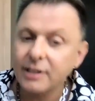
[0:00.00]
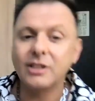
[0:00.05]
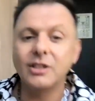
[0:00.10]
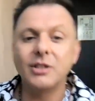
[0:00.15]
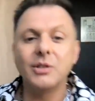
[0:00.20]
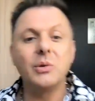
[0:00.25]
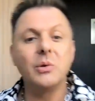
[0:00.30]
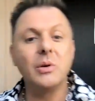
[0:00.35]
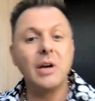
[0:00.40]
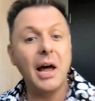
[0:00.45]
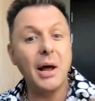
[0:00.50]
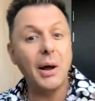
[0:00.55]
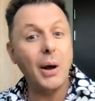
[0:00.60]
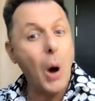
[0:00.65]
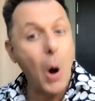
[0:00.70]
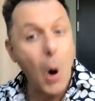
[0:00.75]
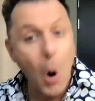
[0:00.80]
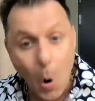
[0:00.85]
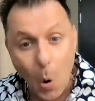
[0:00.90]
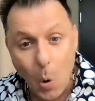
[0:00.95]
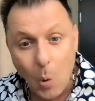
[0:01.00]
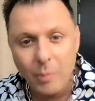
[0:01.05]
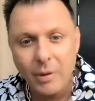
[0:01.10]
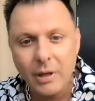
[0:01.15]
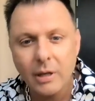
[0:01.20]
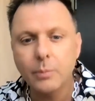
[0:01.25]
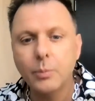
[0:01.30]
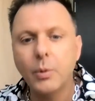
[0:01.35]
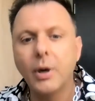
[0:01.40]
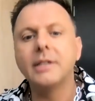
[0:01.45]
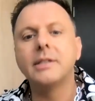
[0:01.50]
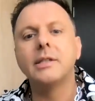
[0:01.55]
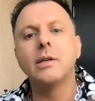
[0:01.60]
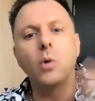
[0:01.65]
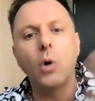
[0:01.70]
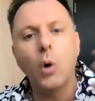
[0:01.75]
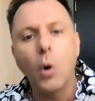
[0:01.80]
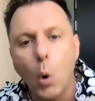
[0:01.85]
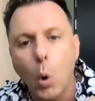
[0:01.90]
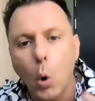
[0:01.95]
Do you like wholemeal bread?
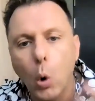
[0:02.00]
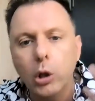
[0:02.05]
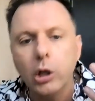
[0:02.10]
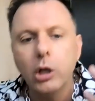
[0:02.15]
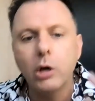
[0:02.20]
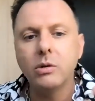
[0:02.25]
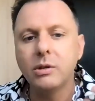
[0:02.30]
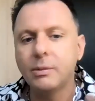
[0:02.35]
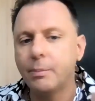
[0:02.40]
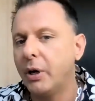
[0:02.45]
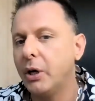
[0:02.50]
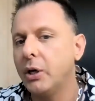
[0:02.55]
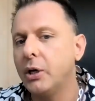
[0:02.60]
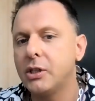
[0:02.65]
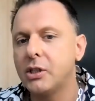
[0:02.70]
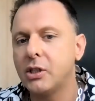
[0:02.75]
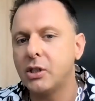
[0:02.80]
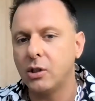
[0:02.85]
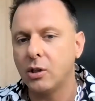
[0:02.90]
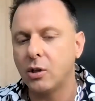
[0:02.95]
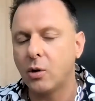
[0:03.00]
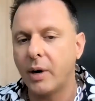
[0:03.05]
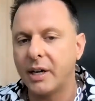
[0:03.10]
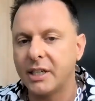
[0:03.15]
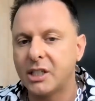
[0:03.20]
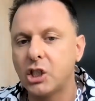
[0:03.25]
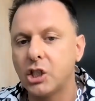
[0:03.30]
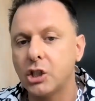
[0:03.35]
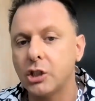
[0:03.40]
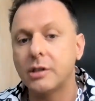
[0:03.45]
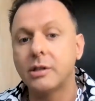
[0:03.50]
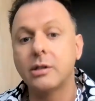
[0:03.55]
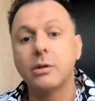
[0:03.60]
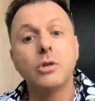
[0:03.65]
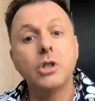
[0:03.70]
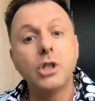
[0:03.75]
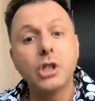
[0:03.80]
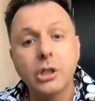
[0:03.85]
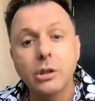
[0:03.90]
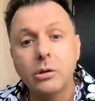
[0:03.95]
So all those personal questions. So
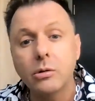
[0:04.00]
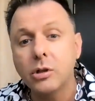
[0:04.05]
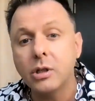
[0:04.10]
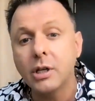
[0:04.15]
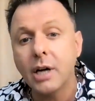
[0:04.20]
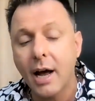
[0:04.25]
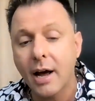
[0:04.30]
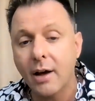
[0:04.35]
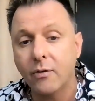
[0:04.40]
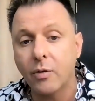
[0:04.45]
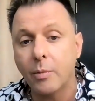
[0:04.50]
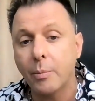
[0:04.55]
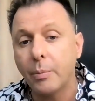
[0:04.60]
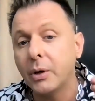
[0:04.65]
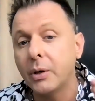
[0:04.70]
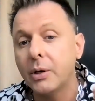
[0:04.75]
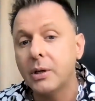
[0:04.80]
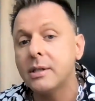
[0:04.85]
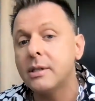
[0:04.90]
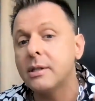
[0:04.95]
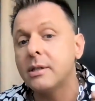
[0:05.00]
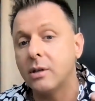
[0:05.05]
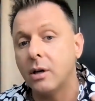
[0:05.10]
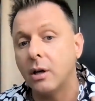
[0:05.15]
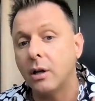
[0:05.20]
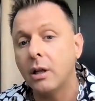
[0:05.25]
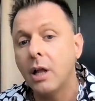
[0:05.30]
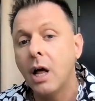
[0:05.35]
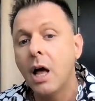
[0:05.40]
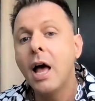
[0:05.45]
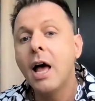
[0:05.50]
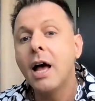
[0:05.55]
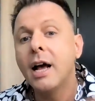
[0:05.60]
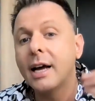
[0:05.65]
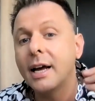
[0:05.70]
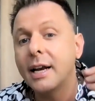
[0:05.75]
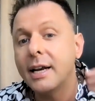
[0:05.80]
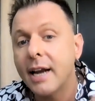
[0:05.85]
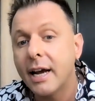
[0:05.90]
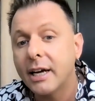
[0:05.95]
children have a personal
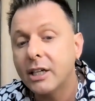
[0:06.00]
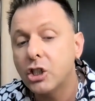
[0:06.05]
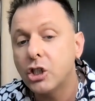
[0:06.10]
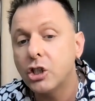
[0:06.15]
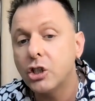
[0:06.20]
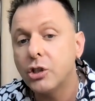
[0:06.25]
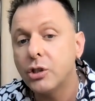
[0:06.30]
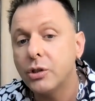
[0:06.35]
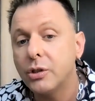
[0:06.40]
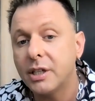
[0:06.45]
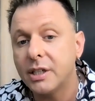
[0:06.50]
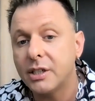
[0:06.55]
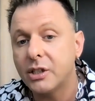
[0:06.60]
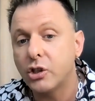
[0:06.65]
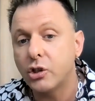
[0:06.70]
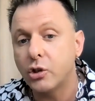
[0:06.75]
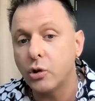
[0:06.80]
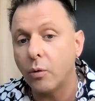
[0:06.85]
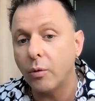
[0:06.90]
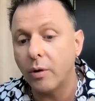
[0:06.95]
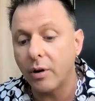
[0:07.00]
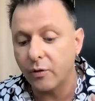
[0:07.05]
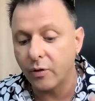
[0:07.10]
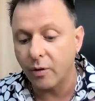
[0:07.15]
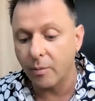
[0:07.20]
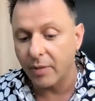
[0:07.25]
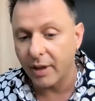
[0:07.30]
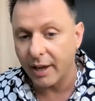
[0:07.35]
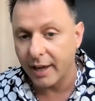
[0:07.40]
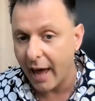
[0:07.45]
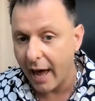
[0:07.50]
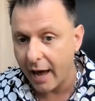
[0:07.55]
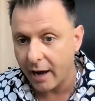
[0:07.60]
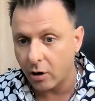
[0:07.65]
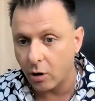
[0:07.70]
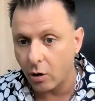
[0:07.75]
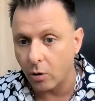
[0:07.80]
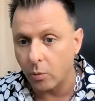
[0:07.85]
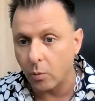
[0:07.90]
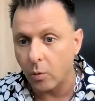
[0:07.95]
connection to this story from the
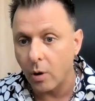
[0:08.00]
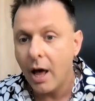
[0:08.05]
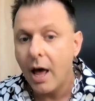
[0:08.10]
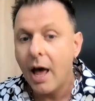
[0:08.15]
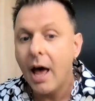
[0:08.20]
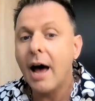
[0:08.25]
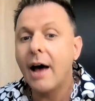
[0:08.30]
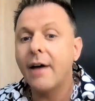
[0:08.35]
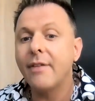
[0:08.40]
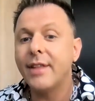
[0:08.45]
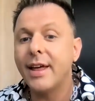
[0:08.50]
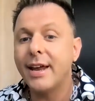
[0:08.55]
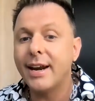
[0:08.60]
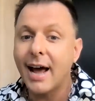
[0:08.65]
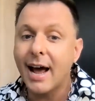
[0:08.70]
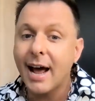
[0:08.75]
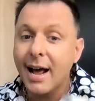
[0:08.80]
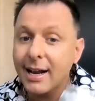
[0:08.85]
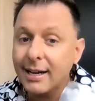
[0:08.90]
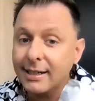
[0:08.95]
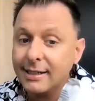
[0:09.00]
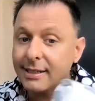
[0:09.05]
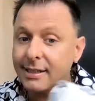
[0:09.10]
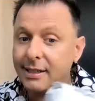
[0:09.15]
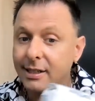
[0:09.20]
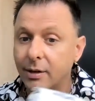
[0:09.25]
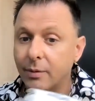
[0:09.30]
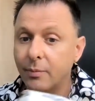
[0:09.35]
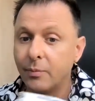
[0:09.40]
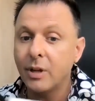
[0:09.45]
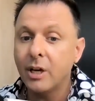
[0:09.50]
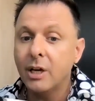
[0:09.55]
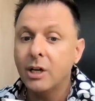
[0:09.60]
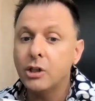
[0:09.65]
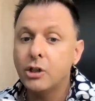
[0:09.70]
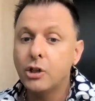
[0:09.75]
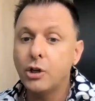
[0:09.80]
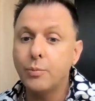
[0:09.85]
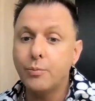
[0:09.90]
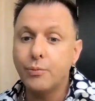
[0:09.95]
get-go, and then ask them
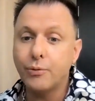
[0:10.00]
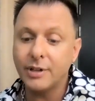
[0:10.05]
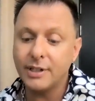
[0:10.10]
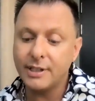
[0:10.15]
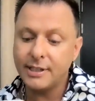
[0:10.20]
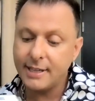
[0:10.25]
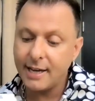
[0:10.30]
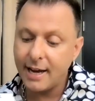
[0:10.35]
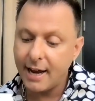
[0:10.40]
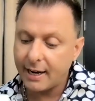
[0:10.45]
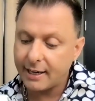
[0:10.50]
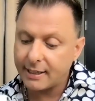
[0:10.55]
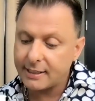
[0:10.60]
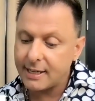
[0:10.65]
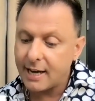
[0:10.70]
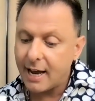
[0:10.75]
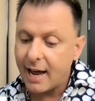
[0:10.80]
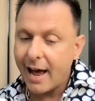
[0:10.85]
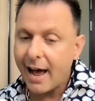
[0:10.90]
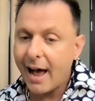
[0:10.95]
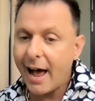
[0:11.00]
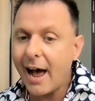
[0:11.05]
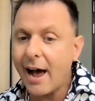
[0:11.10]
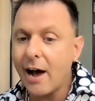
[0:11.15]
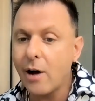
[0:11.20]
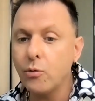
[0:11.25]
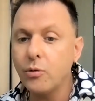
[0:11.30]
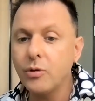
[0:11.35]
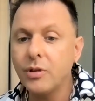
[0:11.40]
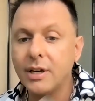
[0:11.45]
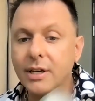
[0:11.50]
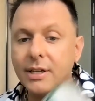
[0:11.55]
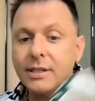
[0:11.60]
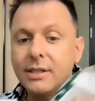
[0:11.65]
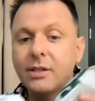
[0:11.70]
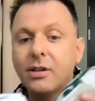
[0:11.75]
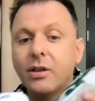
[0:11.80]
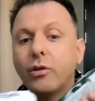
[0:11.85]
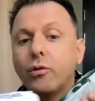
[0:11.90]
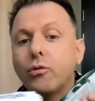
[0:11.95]
to predict how these
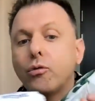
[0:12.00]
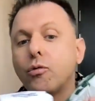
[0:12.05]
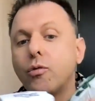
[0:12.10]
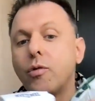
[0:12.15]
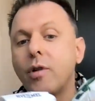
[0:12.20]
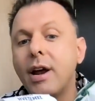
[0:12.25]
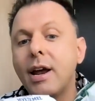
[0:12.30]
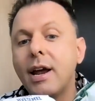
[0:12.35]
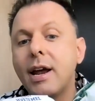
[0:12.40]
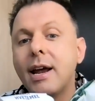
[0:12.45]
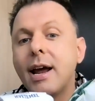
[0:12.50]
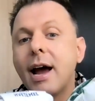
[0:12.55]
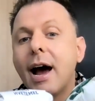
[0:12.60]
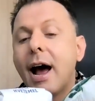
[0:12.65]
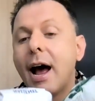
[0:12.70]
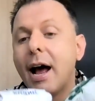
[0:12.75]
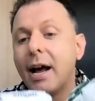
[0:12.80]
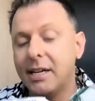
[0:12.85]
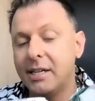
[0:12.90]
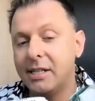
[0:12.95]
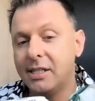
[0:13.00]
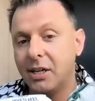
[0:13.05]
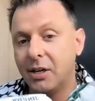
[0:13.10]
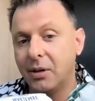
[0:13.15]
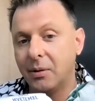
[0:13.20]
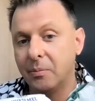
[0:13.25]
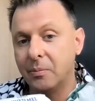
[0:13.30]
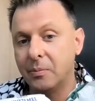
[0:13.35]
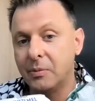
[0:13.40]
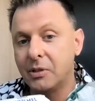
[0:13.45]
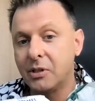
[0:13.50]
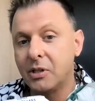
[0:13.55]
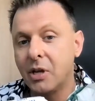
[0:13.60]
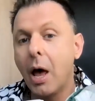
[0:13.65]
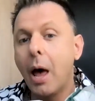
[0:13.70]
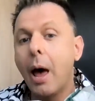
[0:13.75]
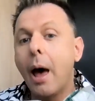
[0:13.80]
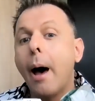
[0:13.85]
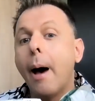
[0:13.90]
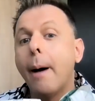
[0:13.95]
3 items
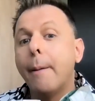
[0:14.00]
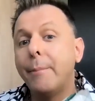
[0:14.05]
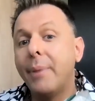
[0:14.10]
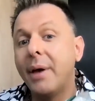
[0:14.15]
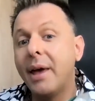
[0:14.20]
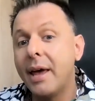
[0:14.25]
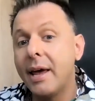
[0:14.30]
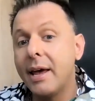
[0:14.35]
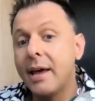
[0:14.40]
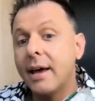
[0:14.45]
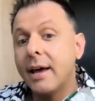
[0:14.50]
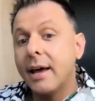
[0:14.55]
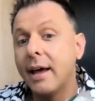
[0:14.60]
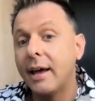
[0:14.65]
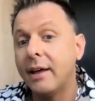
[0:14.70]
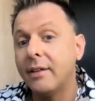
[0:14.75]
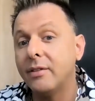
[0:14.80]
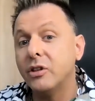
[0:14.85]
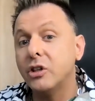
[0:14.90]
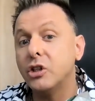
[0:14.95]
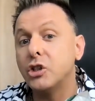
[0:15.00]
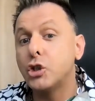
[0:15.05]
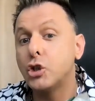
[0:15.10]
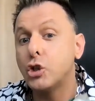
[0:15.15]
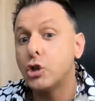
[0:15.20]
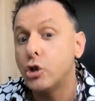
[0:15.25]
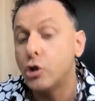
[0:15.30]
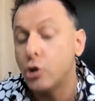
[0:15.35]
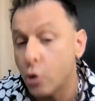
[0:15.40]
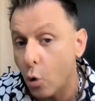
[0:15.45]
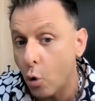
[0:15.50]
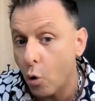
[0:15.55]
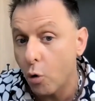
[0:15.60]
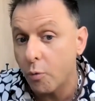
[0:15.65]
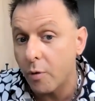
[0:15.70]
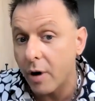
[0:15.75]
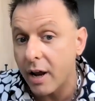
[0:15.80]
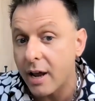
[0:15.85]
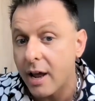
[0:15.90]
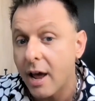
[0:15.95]
appear in the
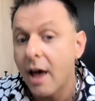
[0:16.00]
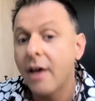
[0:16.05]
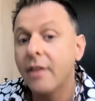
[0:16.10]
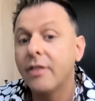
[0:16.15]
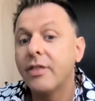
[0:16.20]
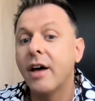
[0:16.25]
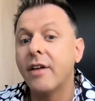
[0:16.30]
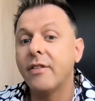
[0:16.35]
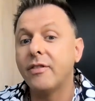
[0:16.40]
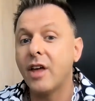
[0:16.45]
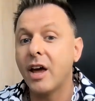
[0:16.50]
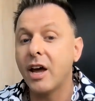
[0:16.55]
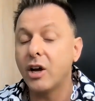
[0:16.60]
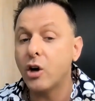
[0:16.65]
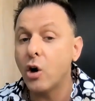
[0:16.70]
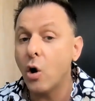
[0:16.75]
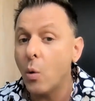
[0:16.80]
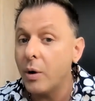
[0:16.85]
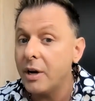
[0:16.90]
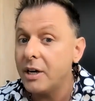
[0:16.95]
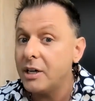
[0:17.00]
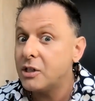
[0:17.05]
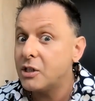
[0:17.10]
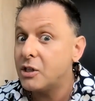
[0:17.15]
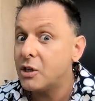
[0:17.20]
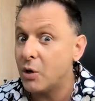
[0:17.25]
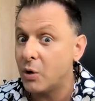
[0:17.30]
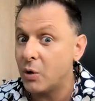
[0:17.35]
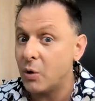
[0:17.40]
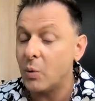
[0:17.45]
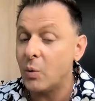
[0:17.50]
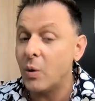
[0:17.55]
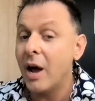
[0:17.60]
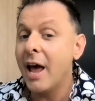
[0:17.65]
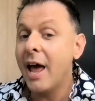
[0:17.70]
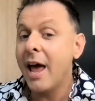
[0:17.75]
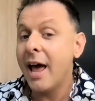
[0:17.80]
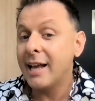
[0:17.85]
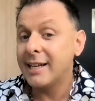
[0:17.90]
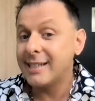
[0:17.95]
story that they're going to
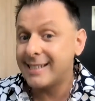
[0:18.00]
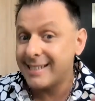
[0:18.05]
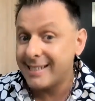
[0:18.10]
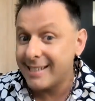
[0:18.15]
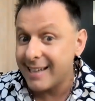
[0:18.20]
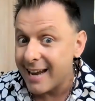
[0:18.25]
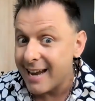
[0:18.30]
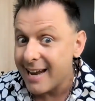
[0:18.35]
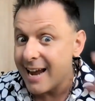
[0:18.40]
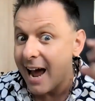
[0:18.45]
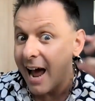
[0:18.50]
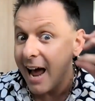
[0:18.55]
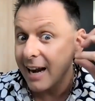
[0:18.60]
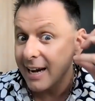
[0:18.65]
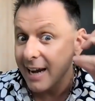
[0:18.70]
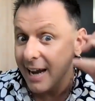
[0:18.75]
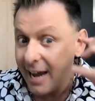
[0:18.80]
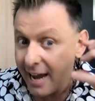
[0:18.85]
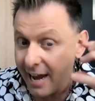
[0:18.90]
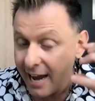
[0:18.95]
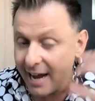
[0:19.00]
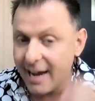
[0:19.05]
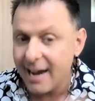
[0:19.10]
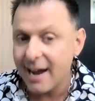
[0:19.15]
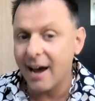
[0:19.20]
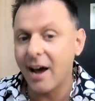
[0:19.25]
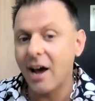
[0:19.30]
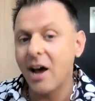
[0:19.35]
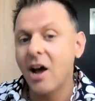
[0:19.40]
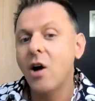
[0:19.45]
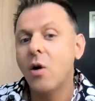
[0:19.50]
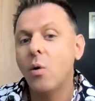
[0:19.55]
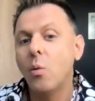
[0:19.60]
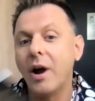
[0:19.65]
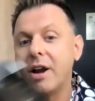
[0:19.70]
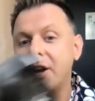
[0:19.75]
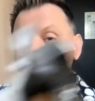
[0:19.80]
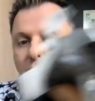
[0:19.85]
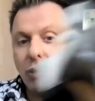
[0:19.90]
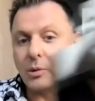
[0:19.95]
see and hear
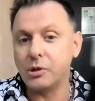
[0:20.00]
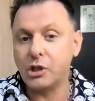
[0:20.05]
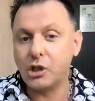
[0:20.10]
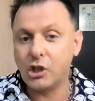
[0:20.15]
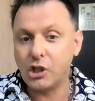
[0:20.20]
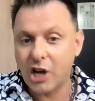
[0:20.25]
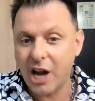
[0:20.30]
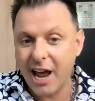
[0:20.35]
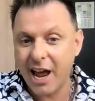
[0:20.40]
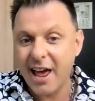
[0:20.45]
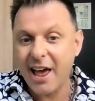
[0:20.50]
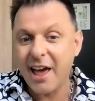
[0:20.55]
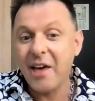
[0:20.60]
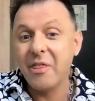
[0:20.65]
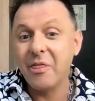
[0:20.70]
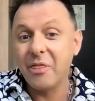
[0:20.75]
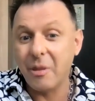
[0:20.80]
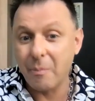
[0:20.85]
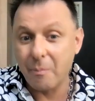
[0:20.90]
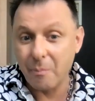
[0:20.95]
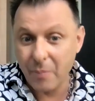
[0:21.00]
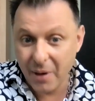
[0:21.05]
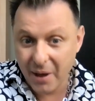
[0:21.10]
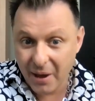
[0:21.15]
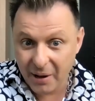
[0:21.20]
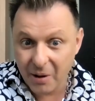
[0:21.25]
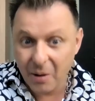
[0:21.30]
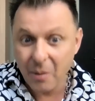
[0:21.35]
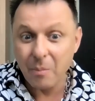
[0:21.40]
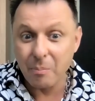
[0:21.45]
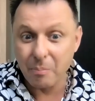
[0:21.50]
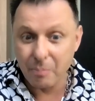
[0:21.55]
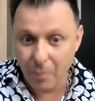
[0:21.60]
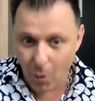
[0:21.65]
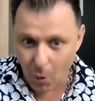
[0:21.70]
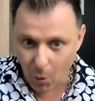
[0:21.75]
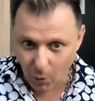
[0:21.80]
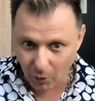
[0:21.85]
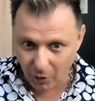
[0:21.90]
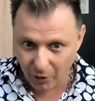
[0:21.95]
when you share the big
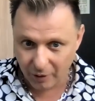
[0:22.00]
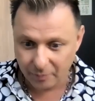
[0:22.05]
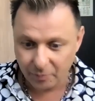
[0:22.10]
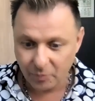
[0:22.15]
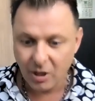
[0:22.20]
book.